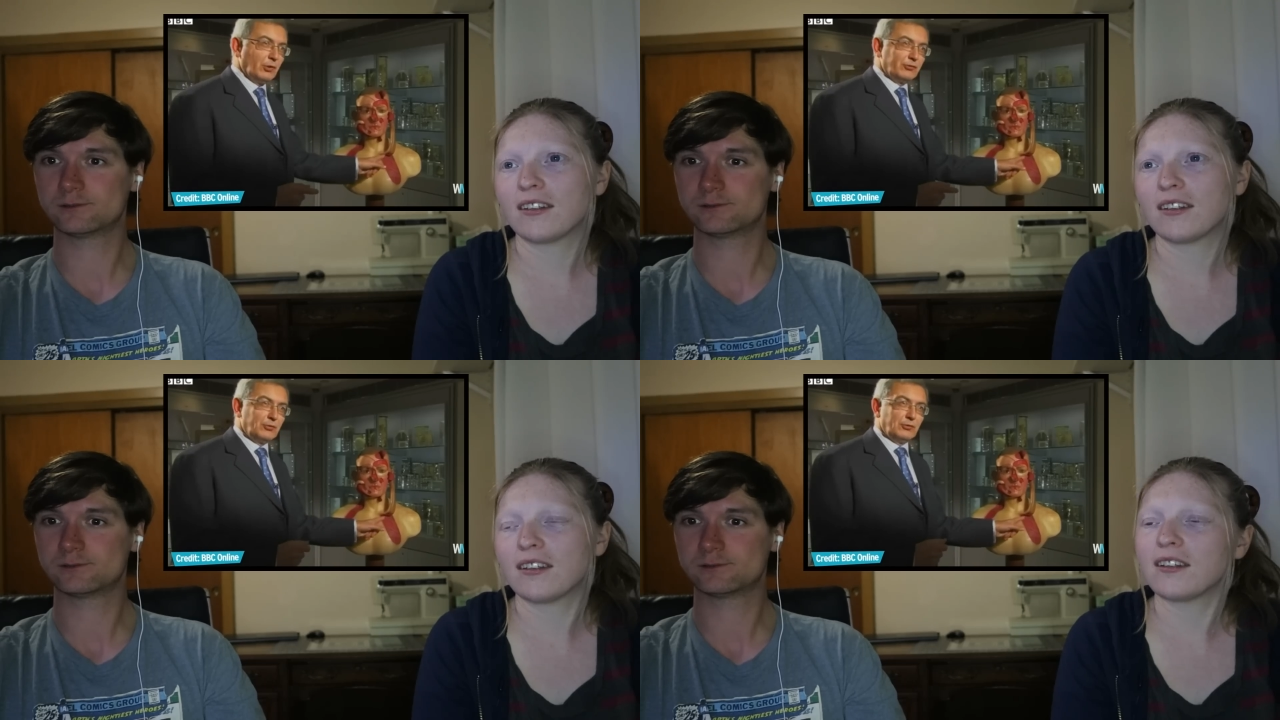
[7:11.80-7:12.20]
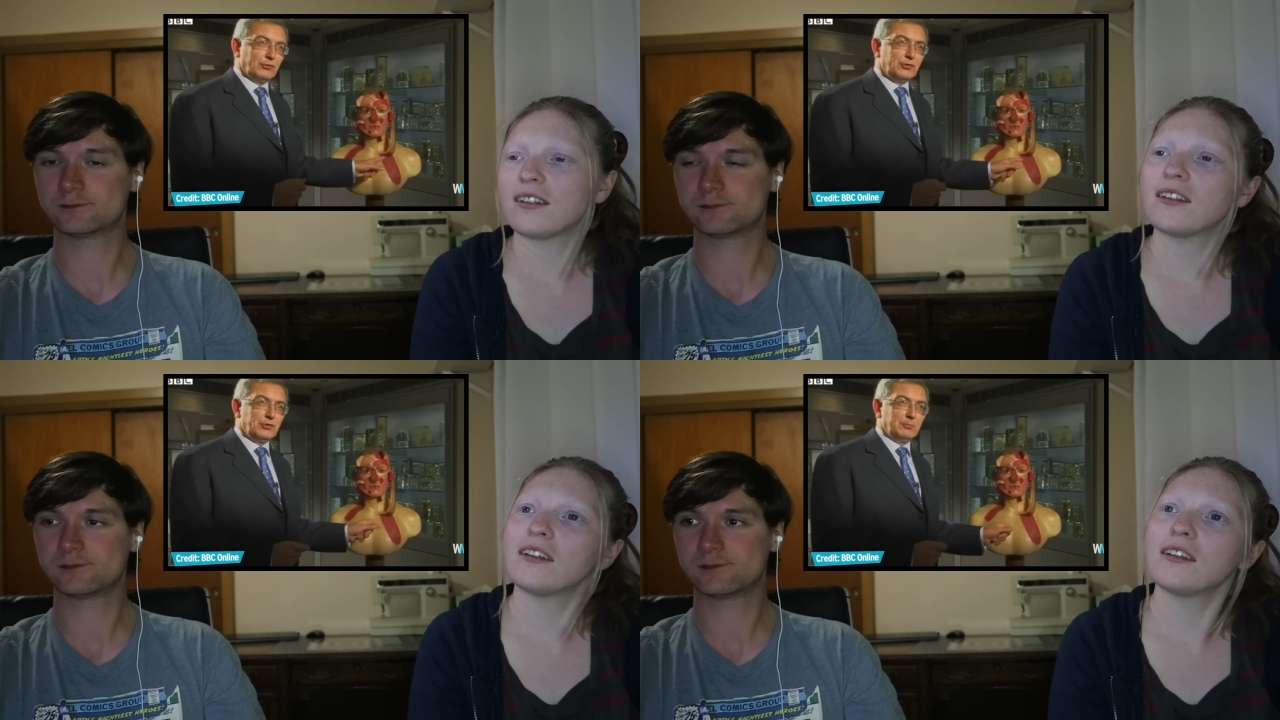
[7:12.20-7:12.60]
Speaker 1: is
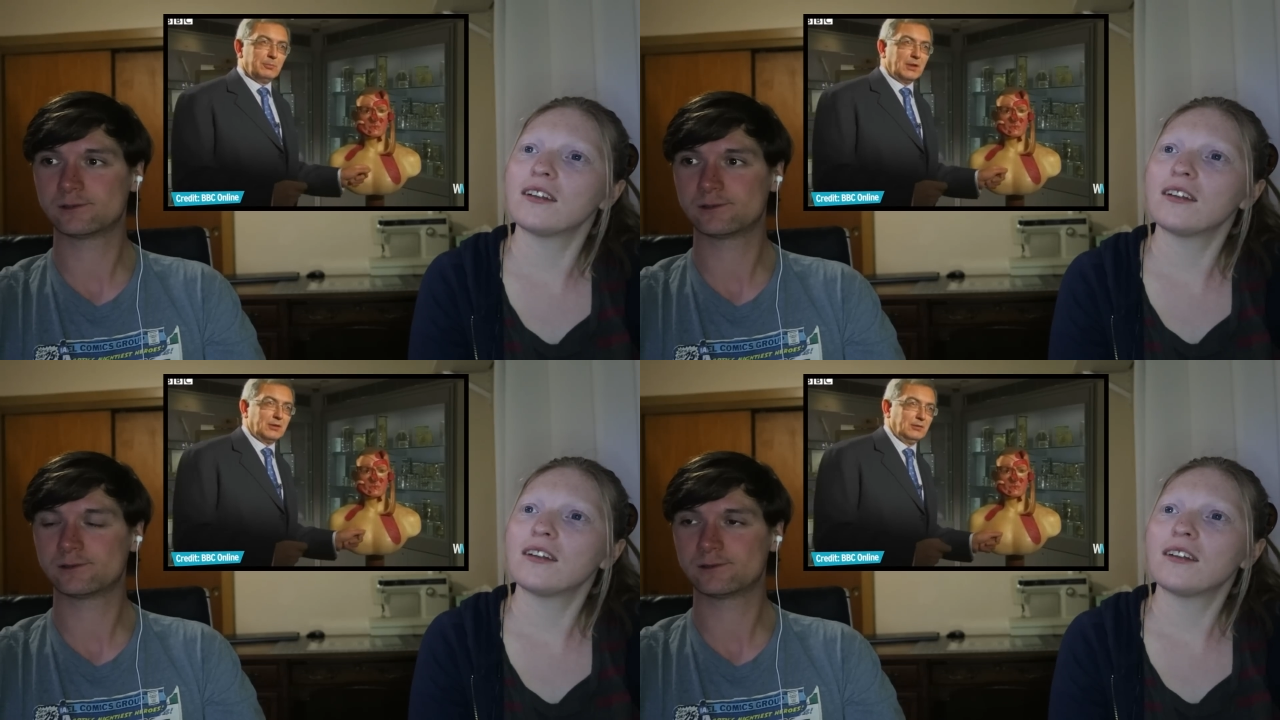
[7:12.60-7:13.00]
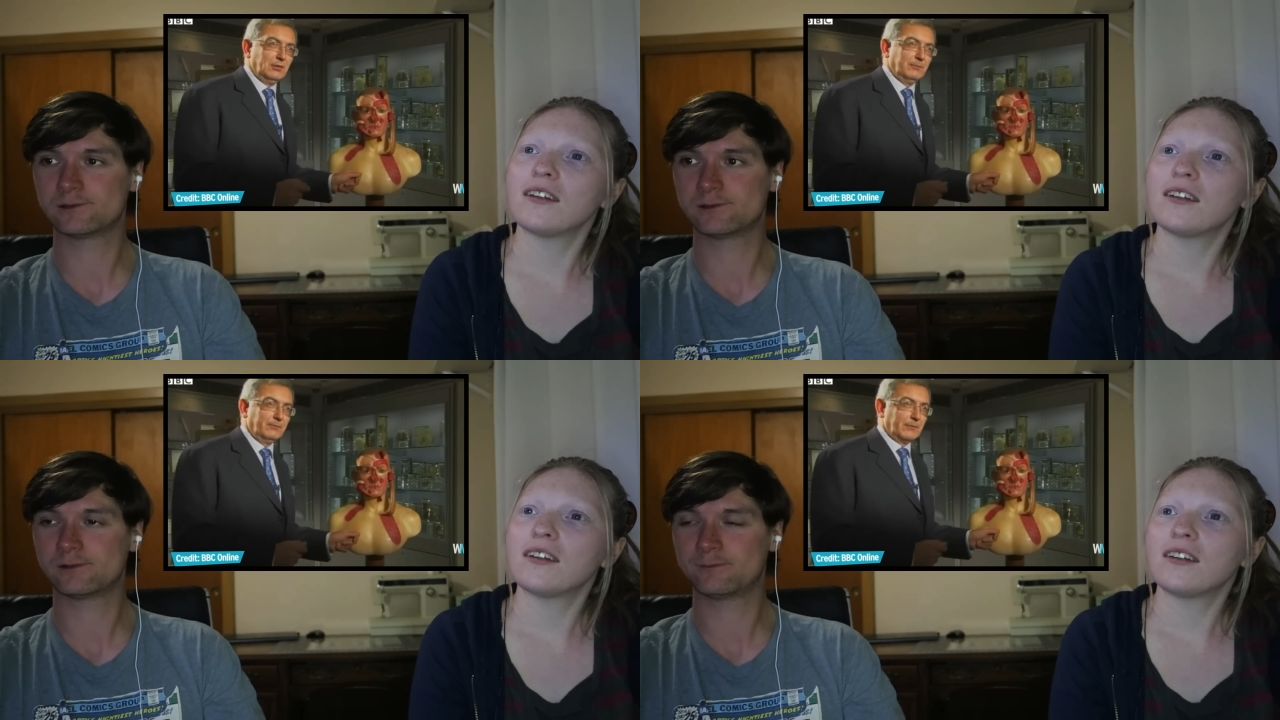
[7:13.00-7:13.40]
often credited as
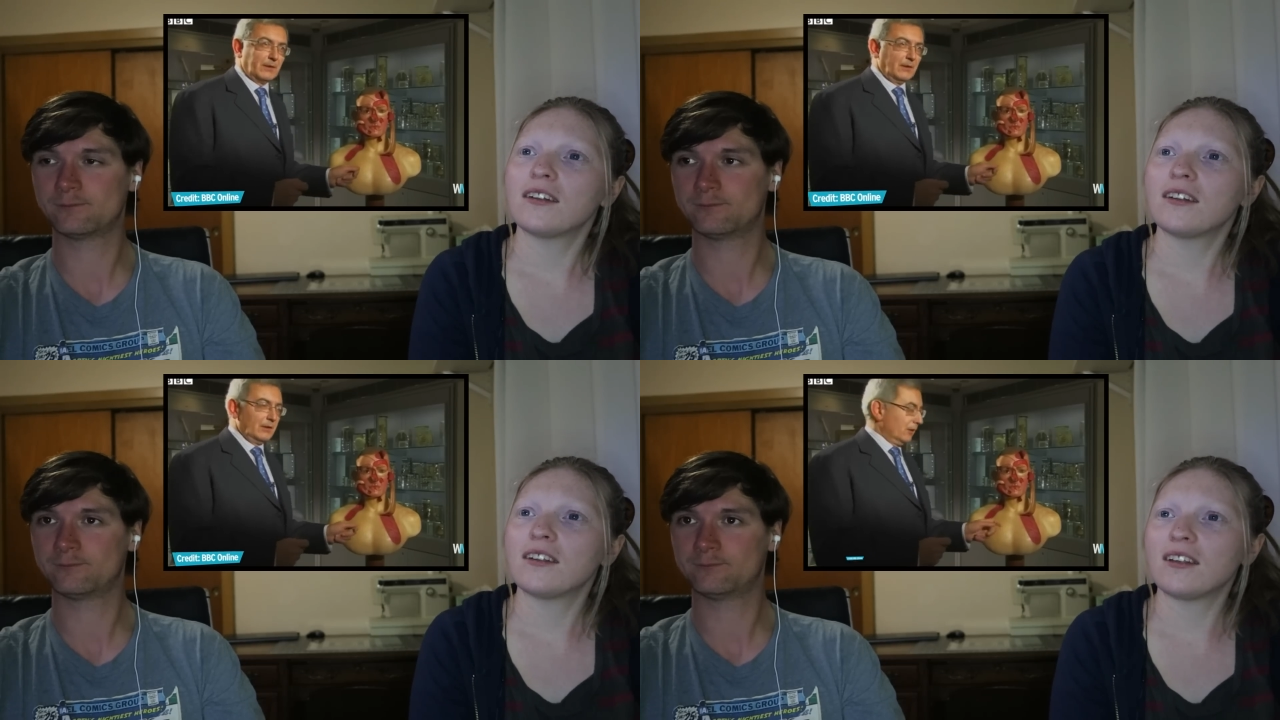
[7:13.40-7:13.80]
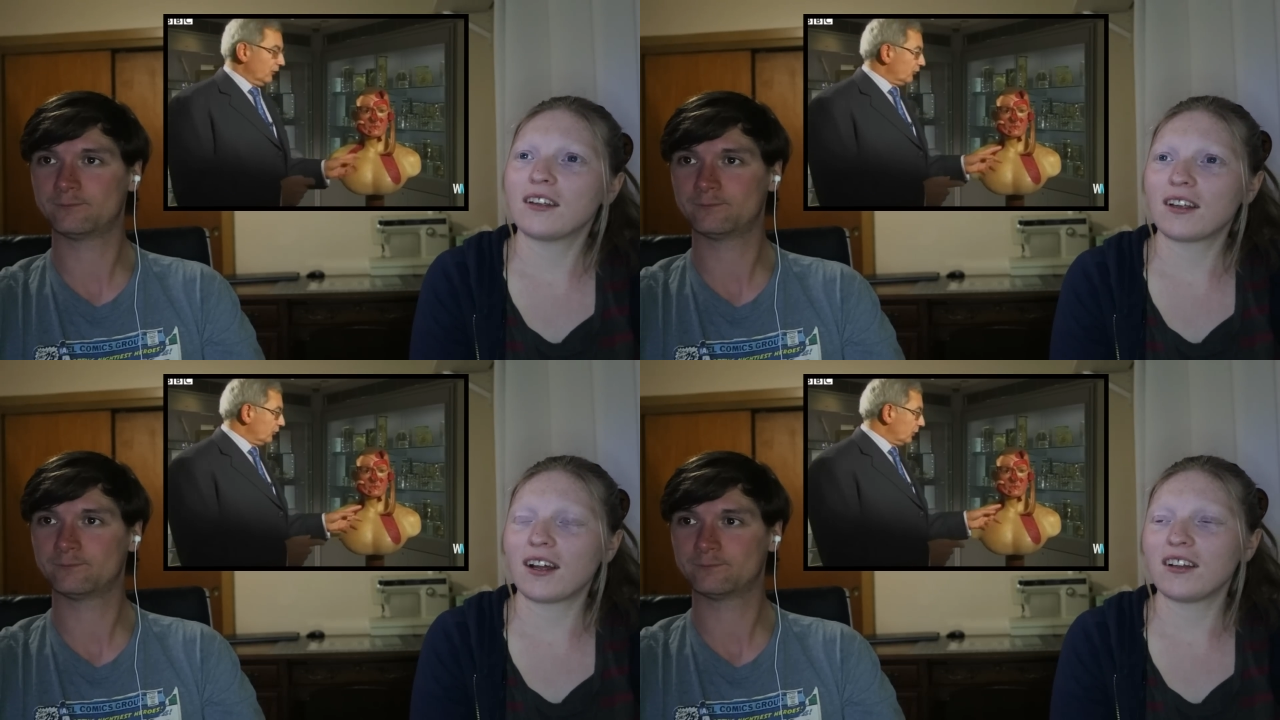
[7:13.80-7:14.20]
the father of
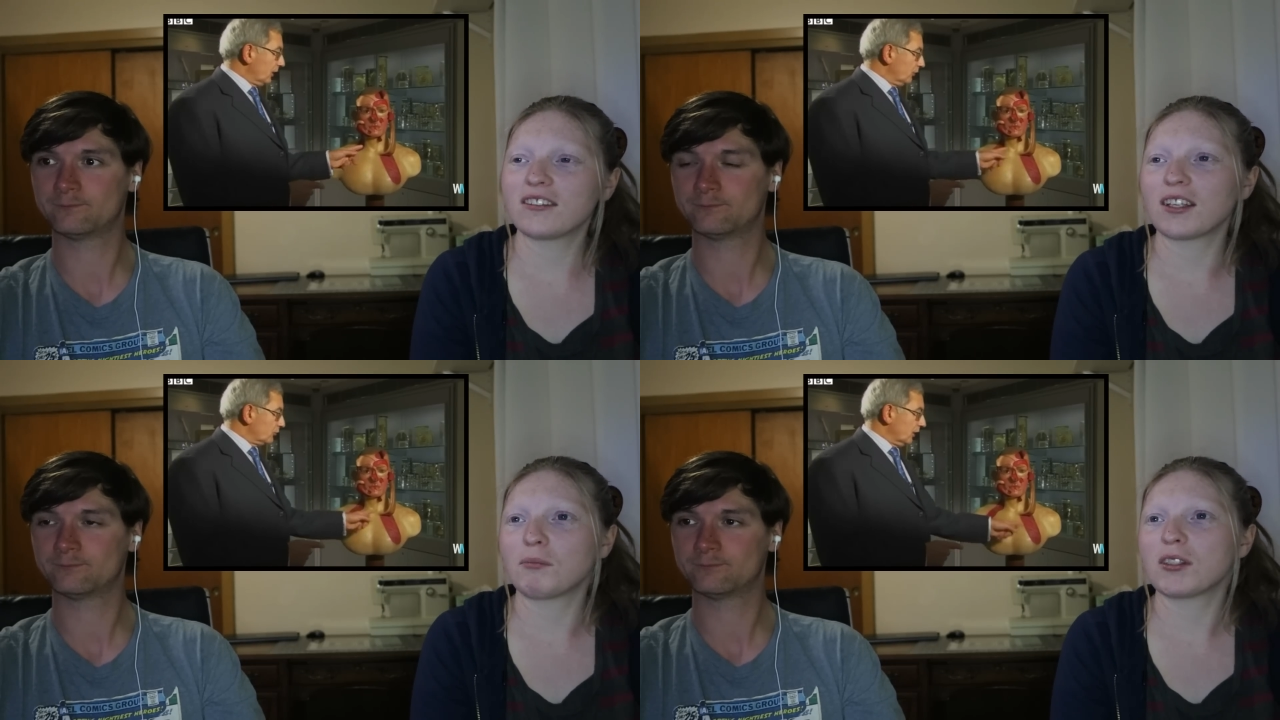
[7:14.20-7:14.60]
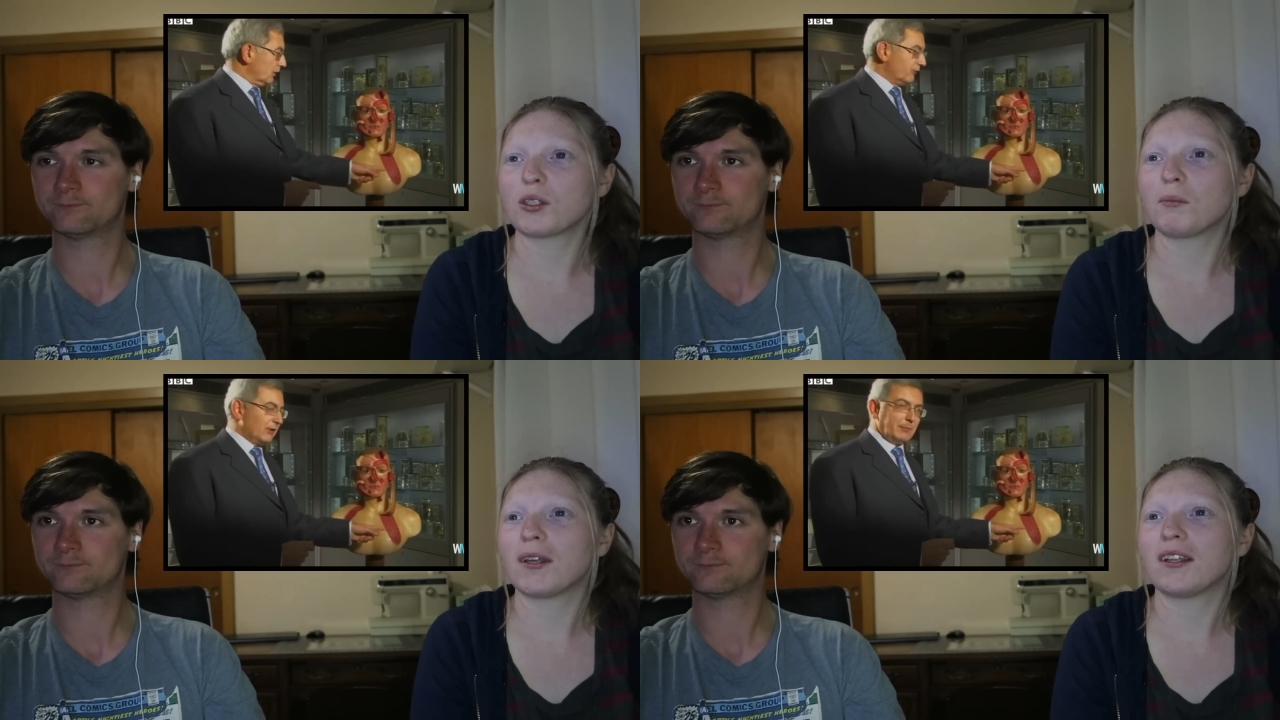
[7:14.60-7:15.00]
plastic Carl
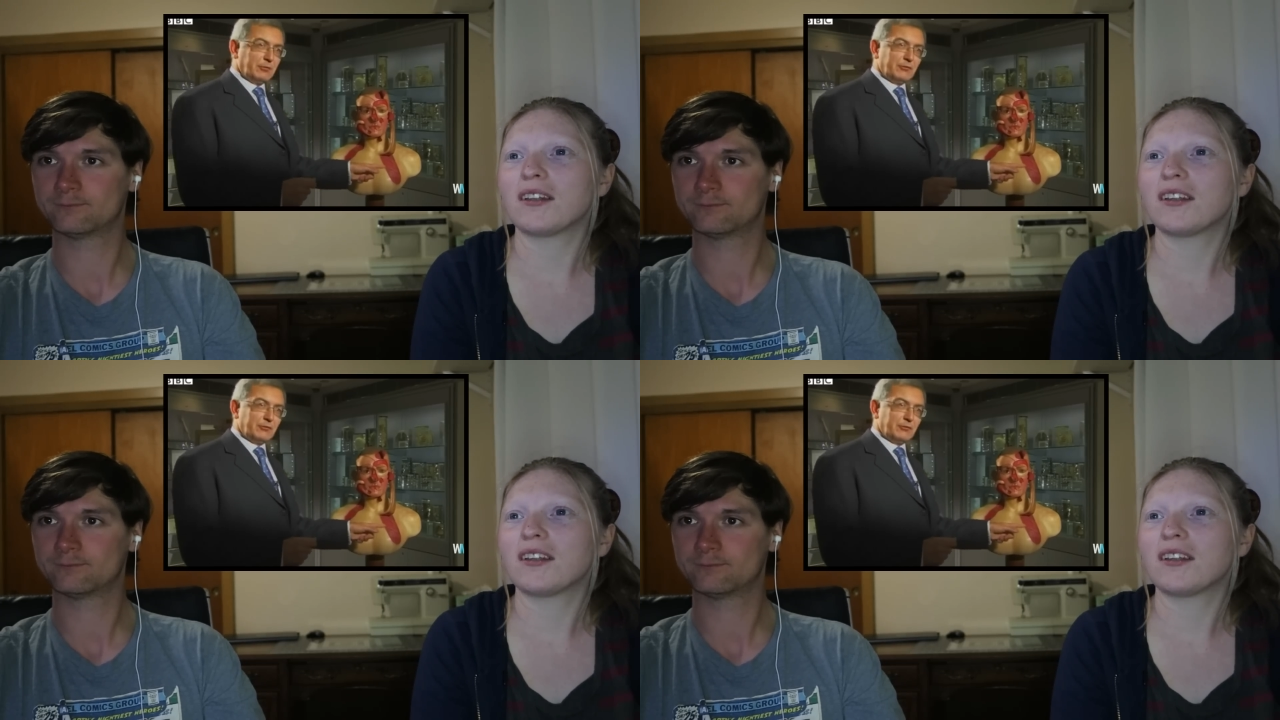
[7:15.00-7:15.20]
surgery, a